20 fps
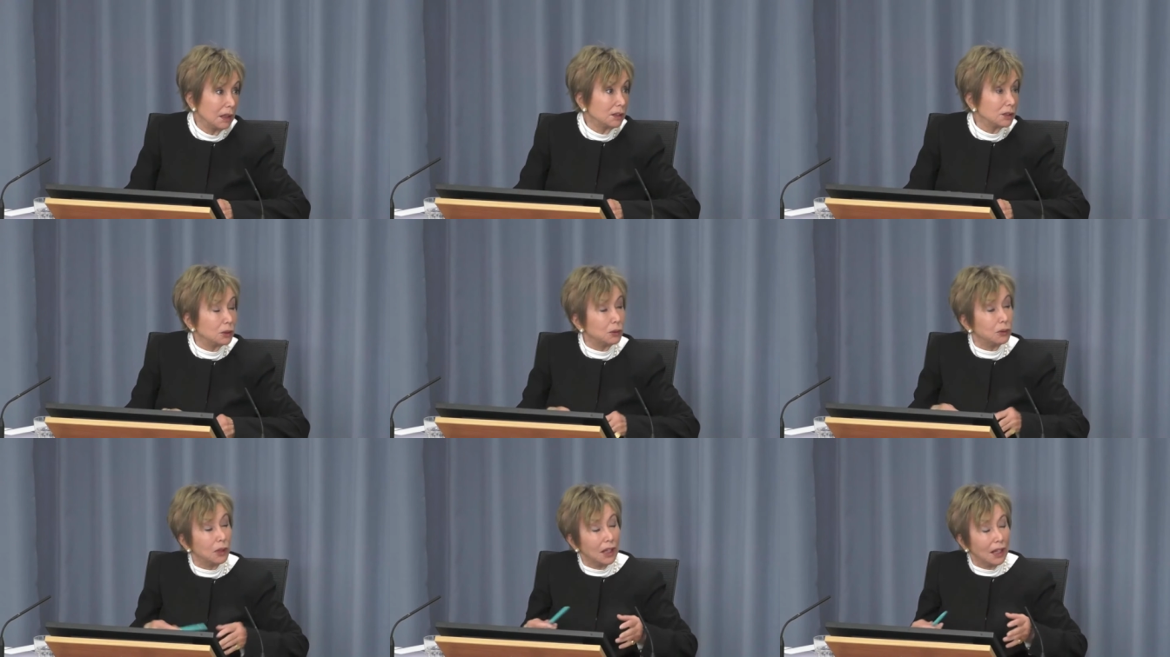
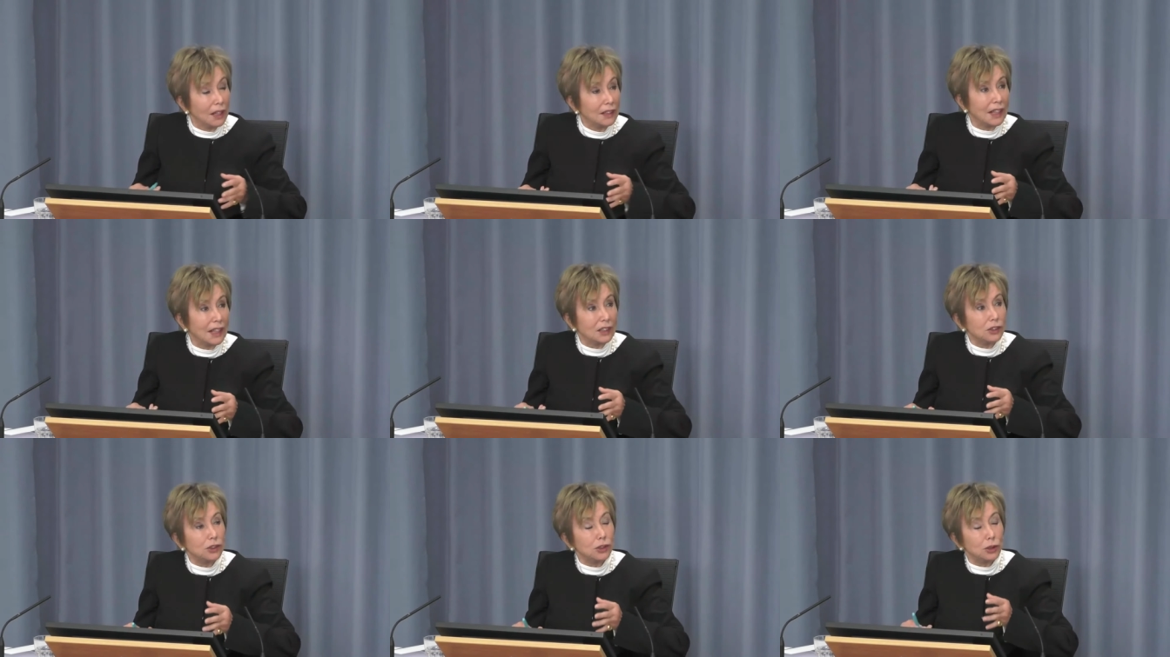So
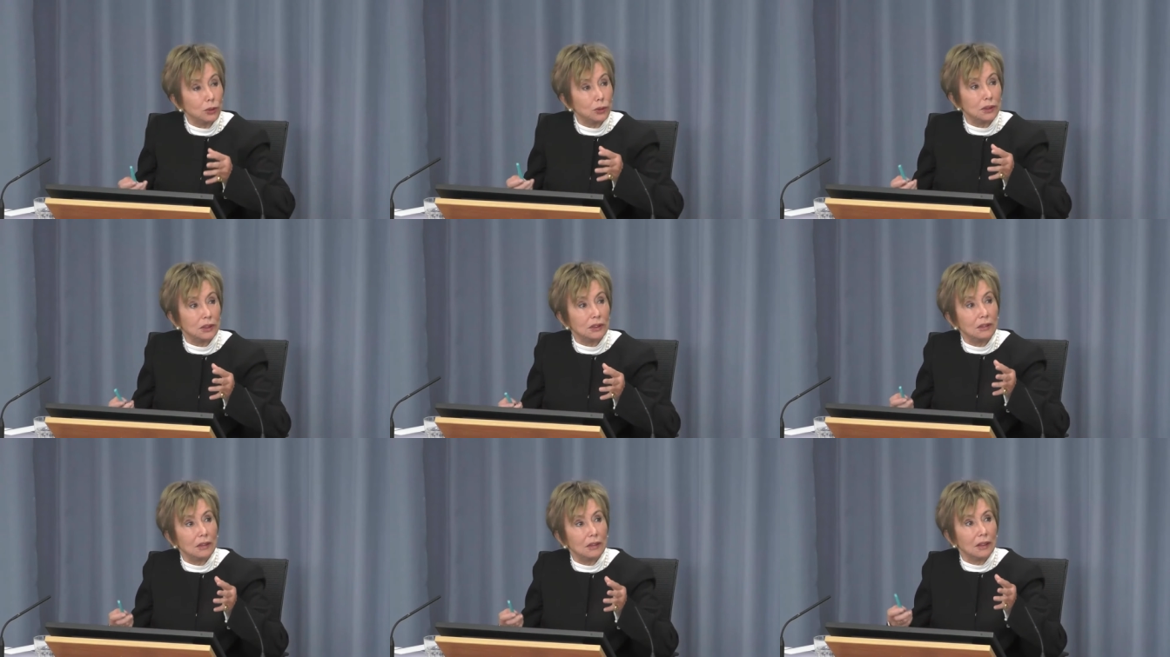that showed
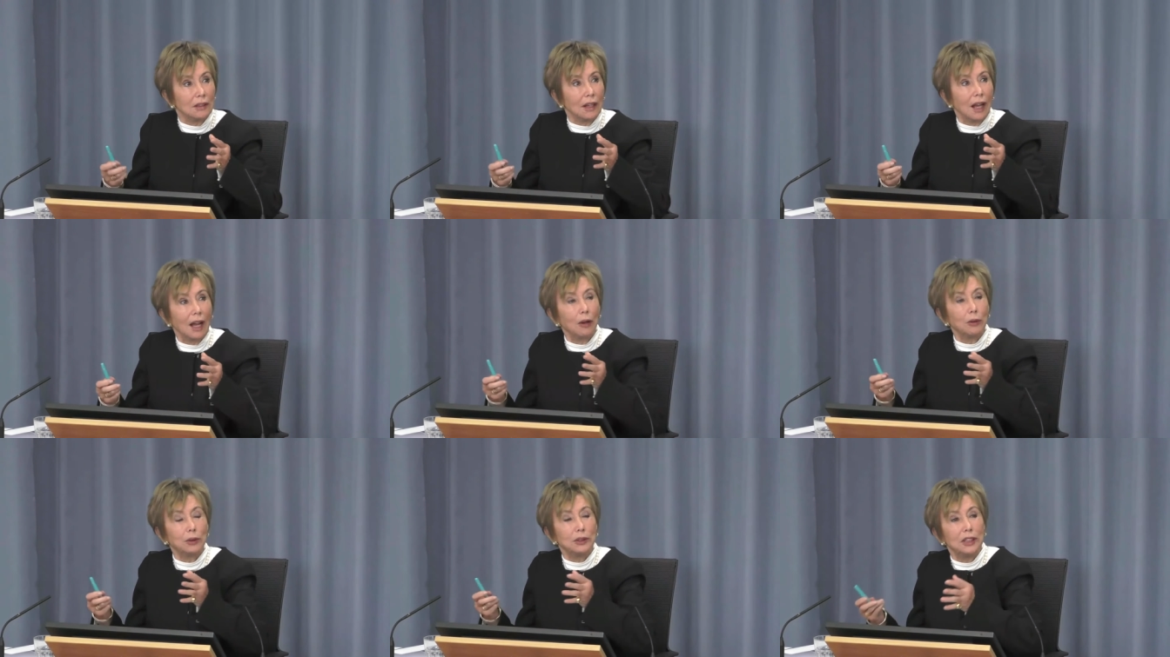
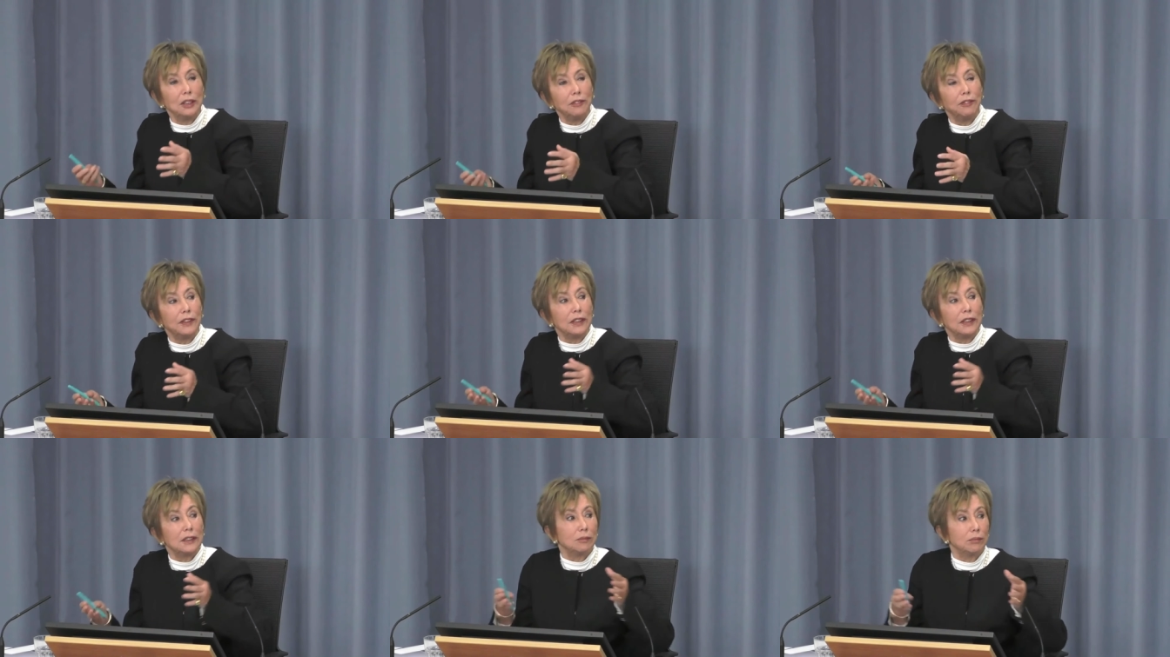how
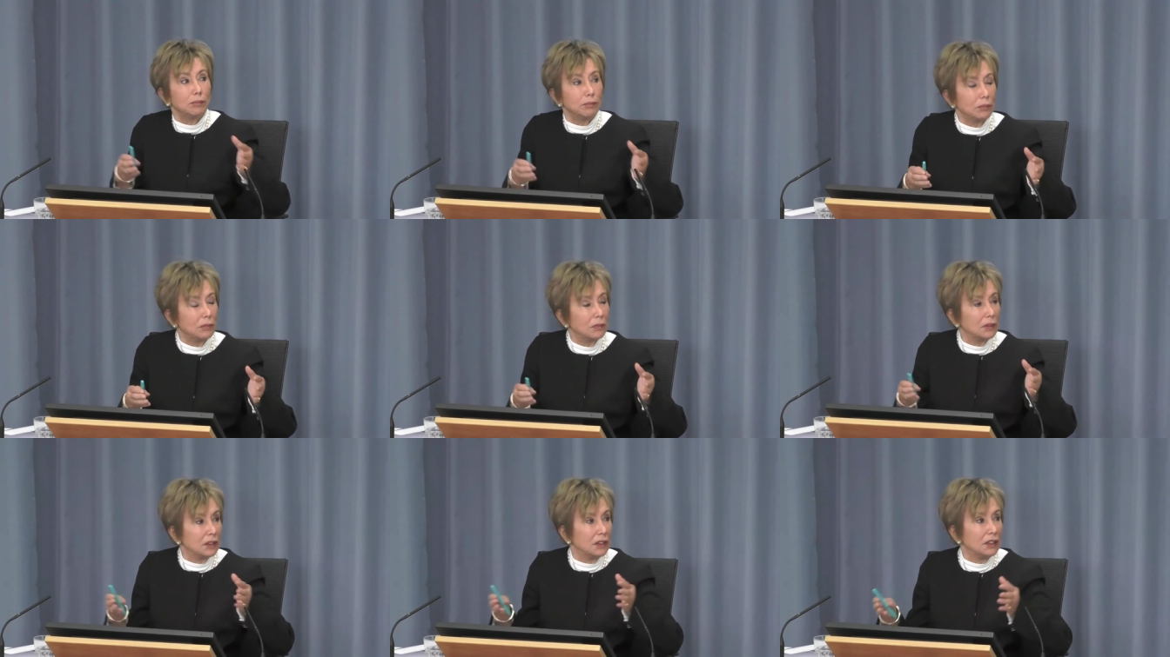different,
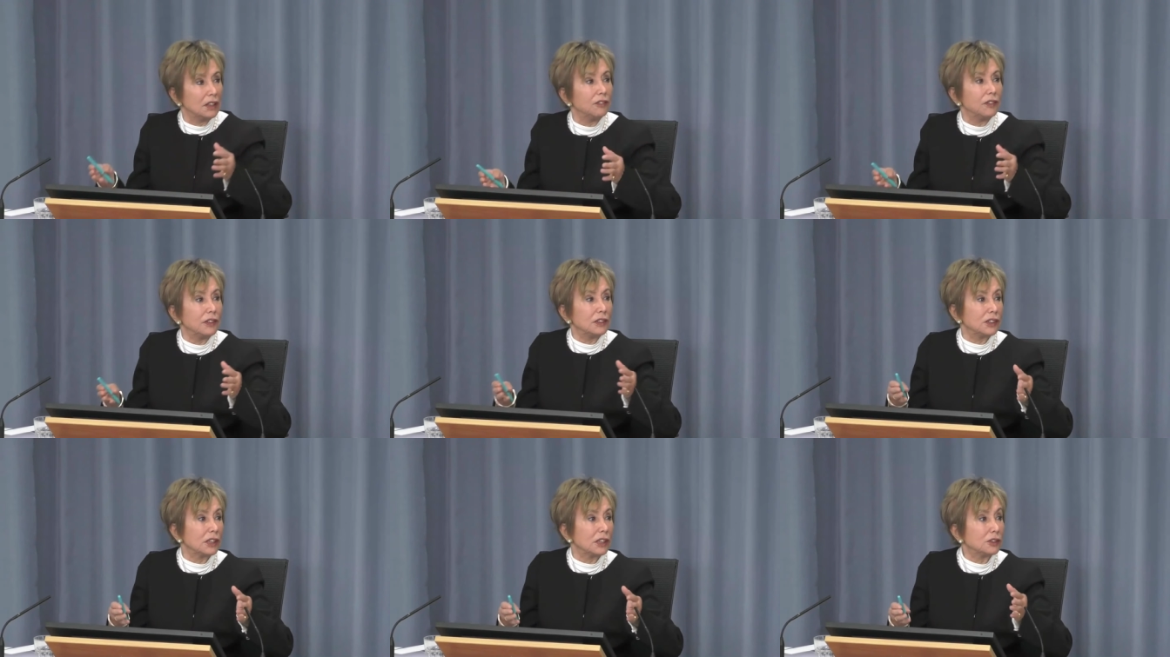
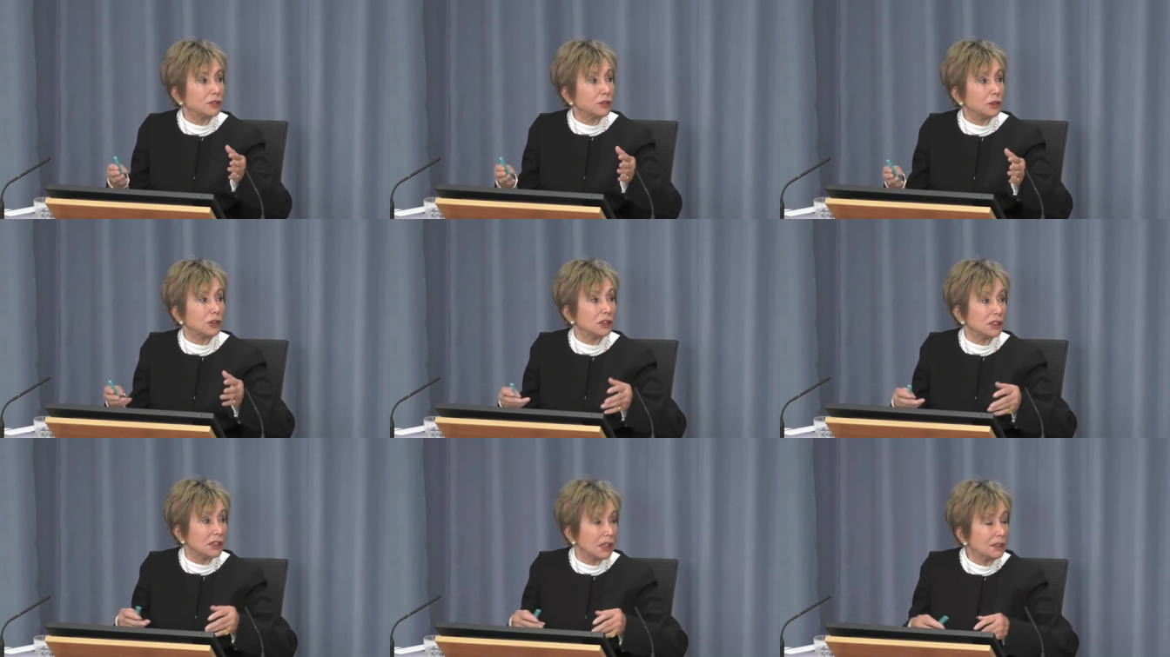different
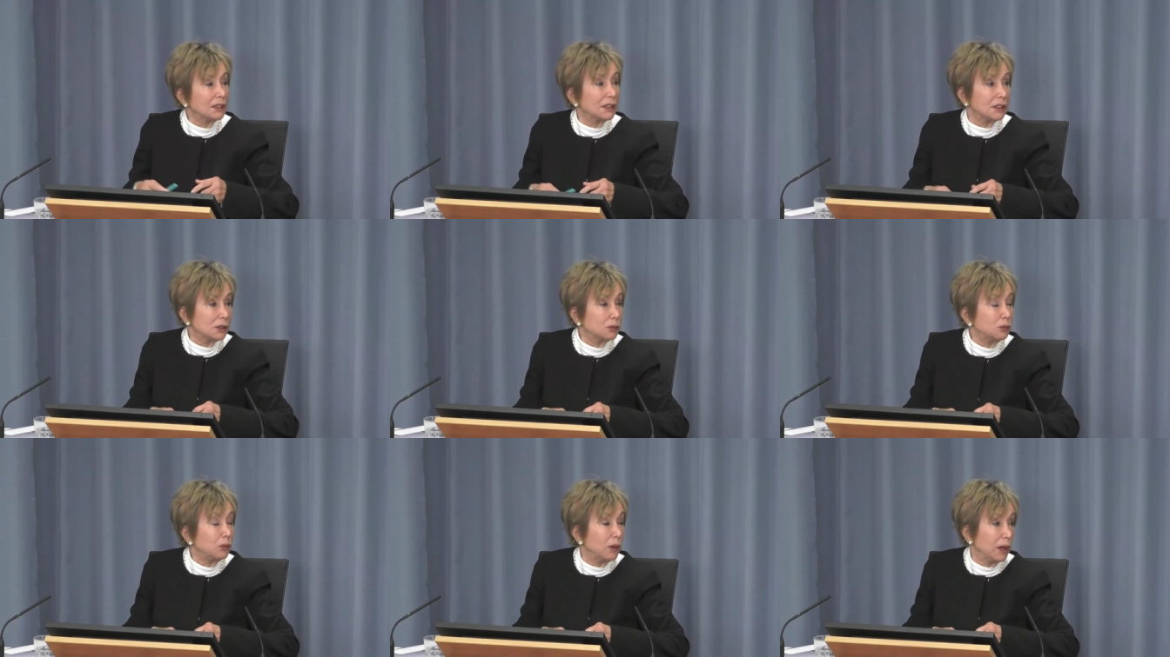transfusion
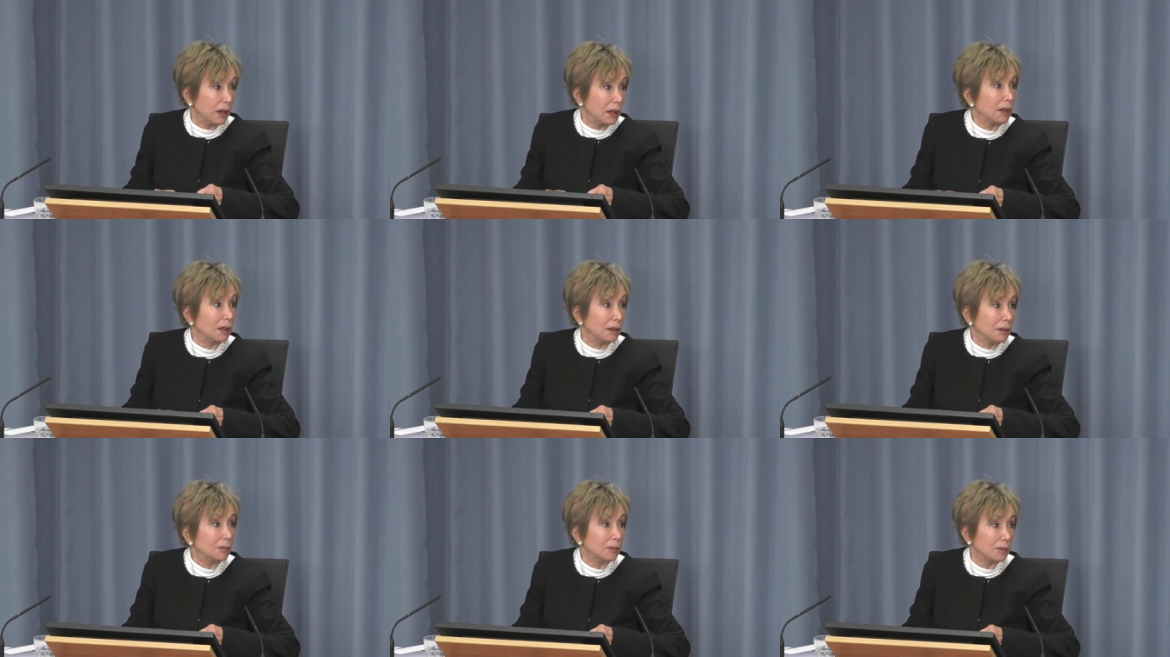centers were